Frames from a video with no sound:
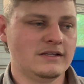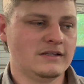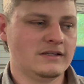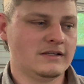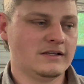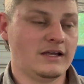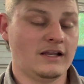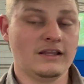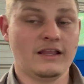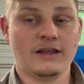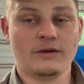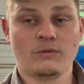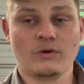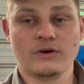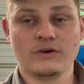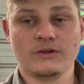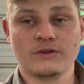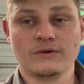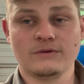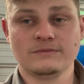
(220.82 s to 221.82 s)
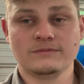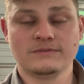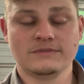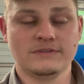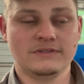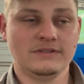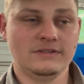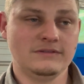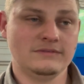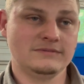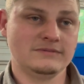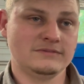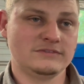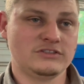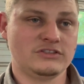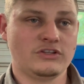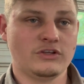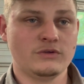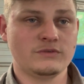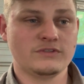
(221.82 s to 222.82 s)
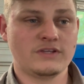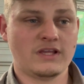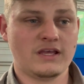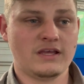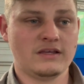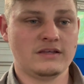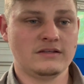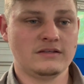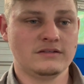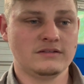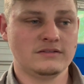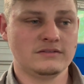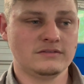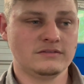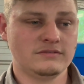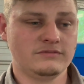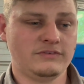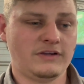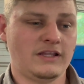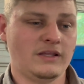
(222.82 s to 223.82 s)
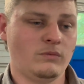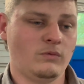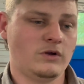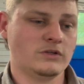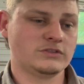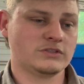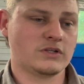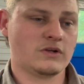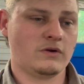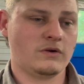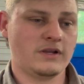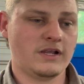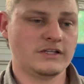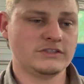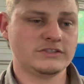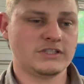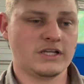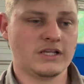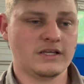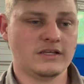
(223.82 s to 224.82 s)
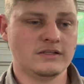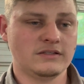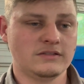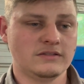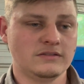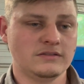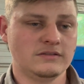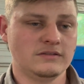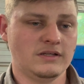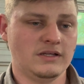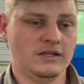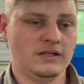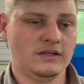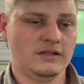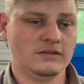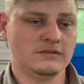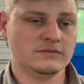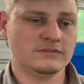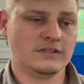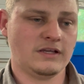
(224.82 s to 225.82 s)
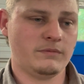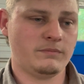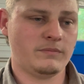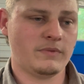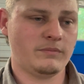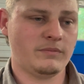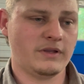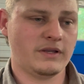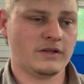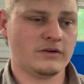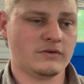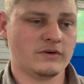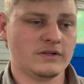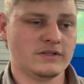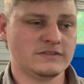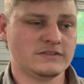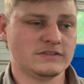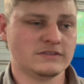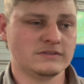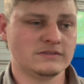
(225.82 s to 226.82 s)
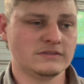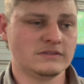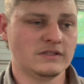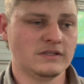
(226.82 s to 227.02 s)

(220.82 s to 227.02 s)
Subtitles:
Got a lot of work to do. It's Tuesday. Finally washed the car yesterday. I was helping my buddy Chris and